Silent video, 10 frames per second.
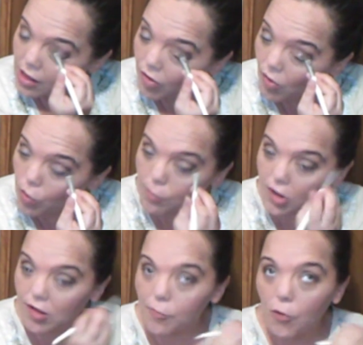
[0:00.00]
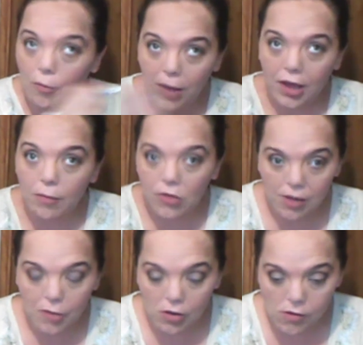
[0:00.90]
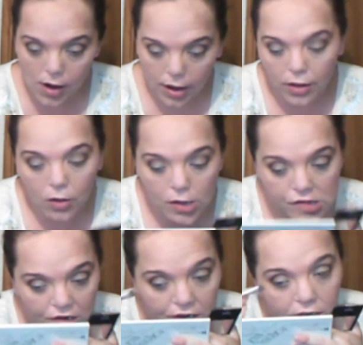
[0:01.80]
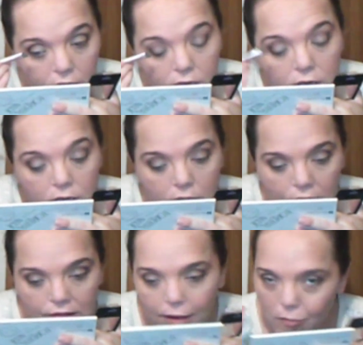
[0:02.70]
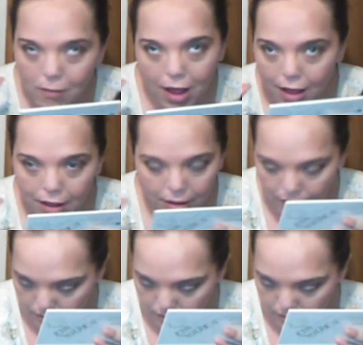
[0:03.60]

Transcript: and it's only because I'm doing makeup that I'm not crying, honestly. Because I, I,